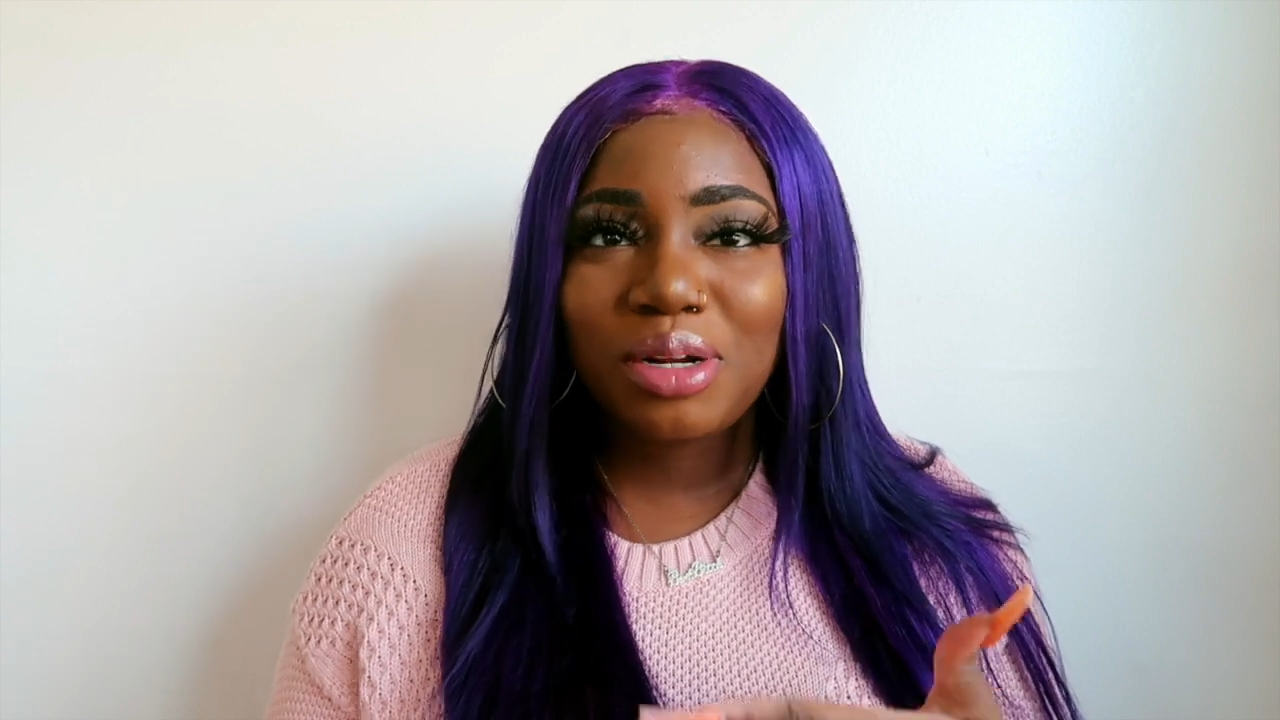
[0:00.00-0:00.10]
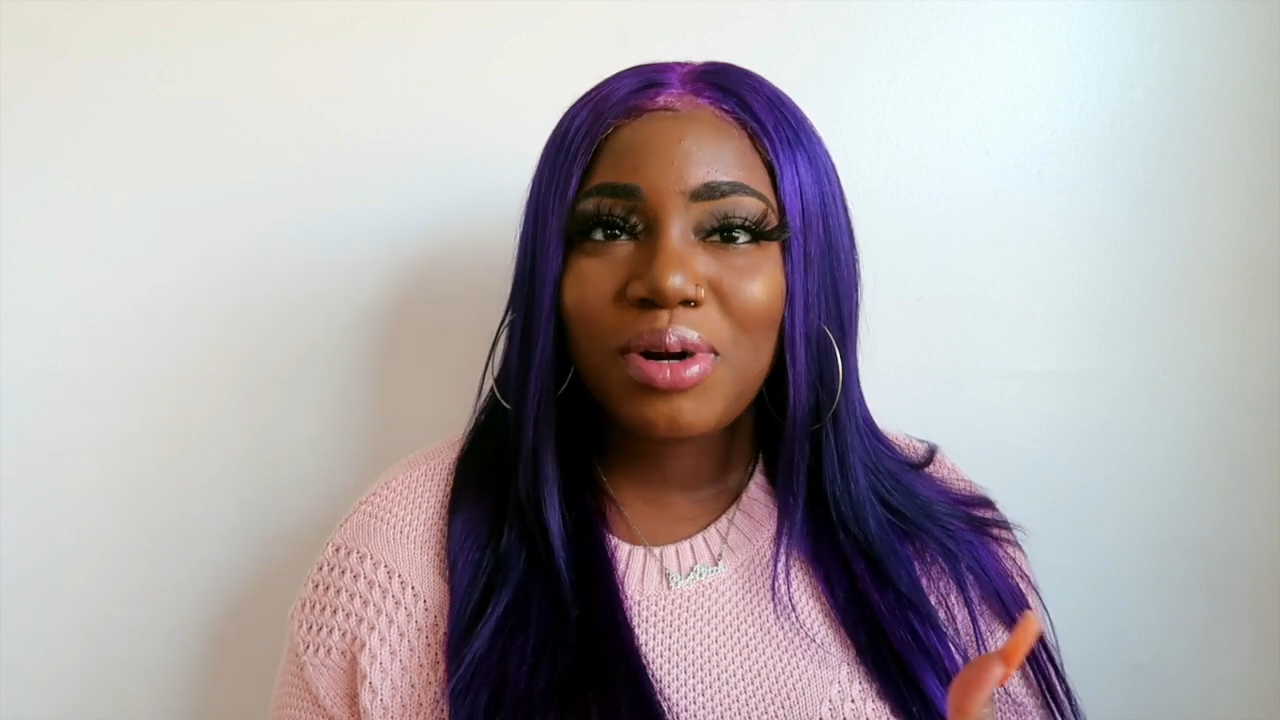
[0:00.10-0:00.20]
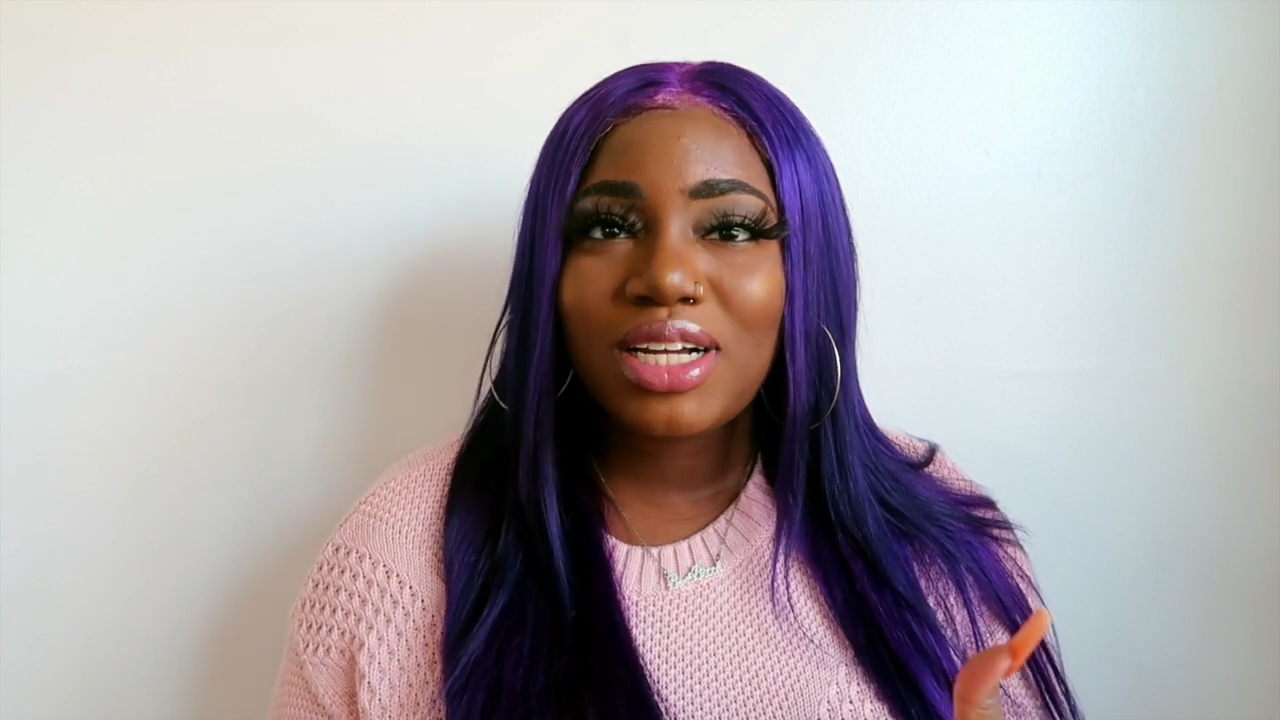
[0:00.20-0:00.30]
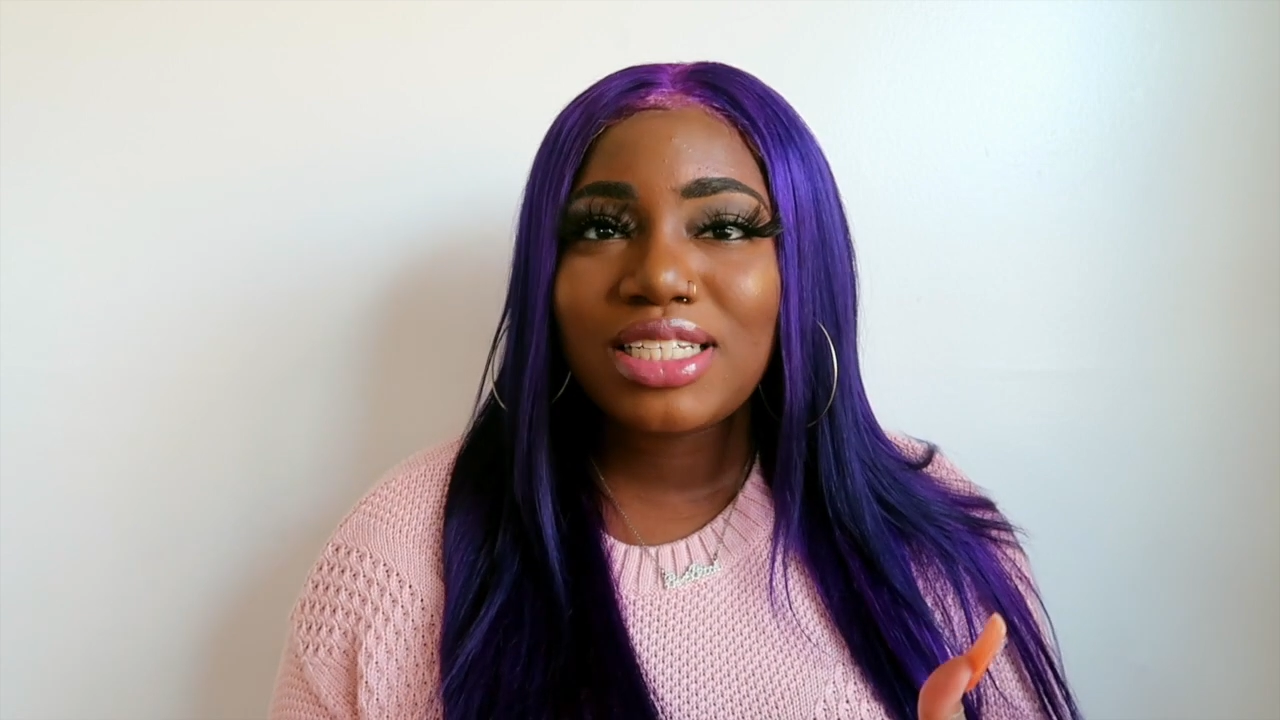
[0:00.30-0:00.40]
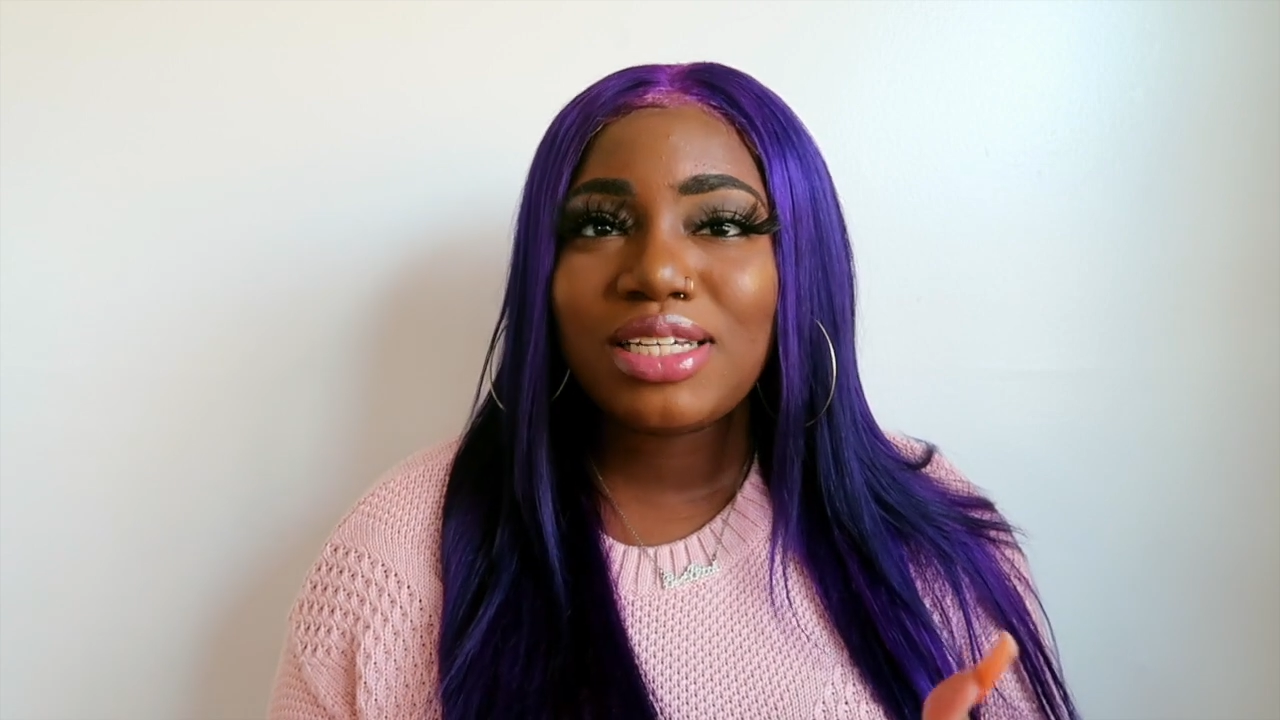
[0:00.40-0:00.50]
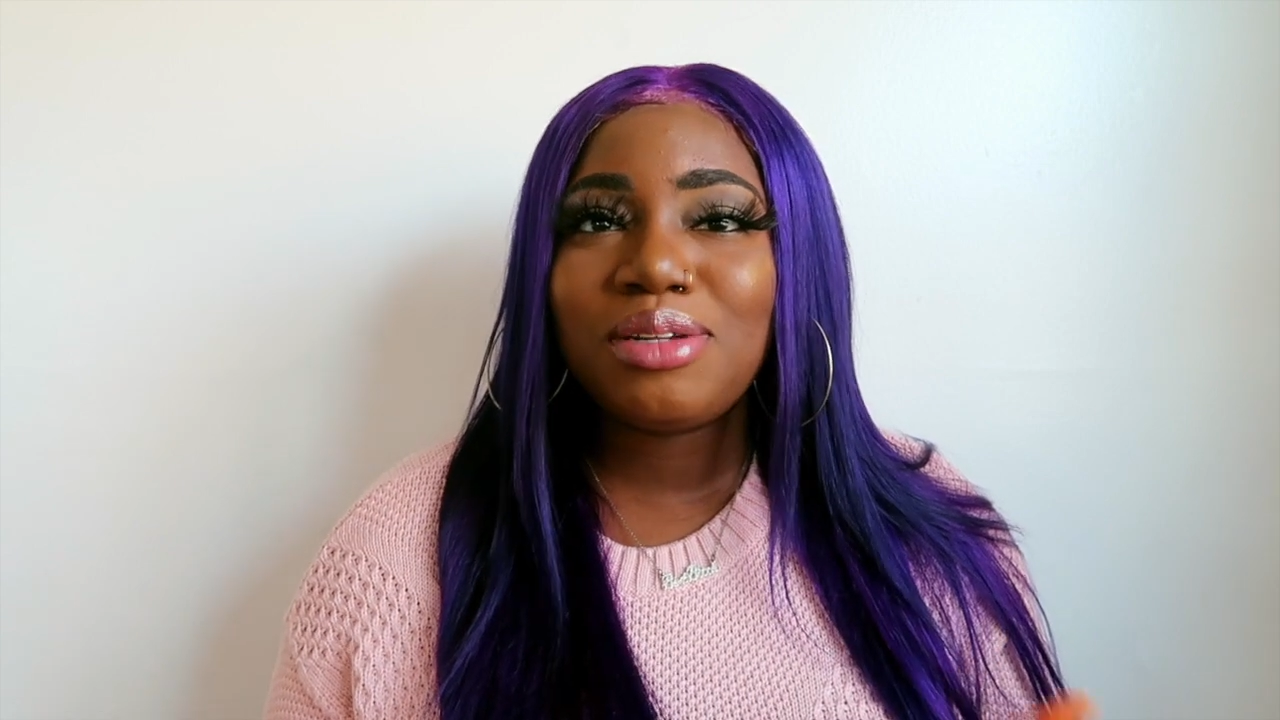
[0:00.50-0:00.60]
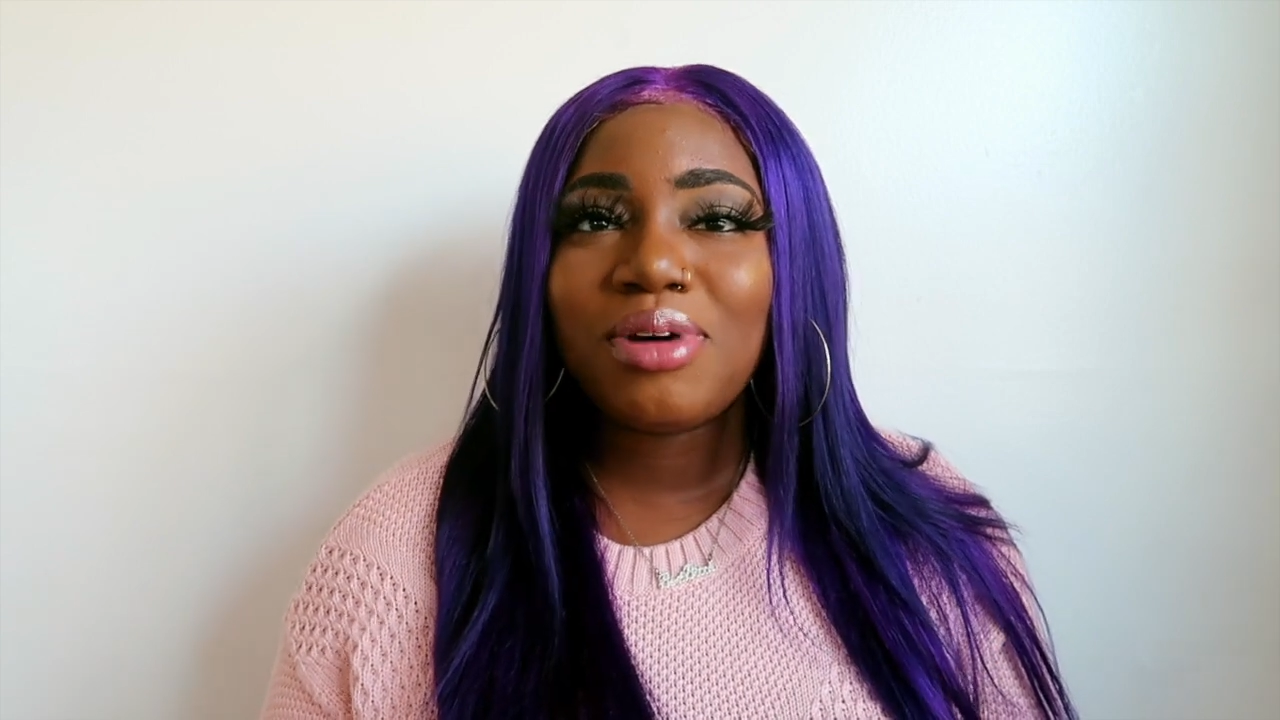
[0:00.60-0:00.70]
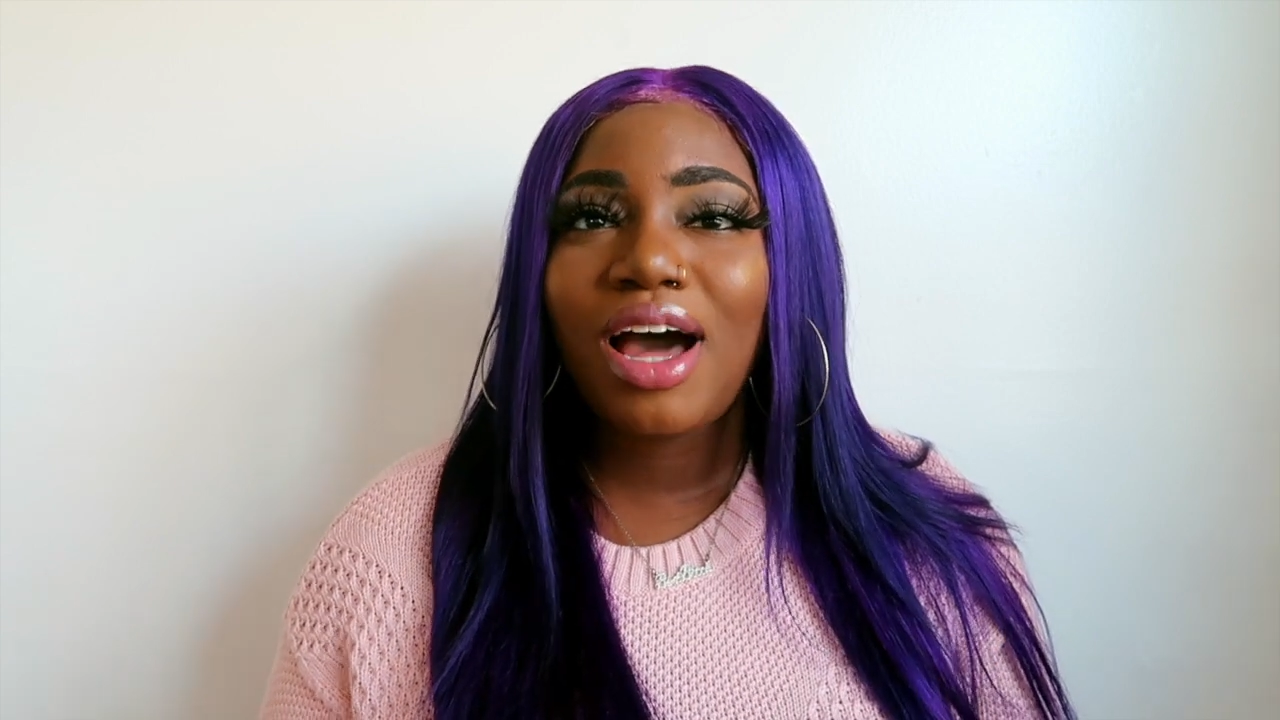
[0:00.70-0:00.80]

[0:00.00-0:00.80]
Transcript: the person,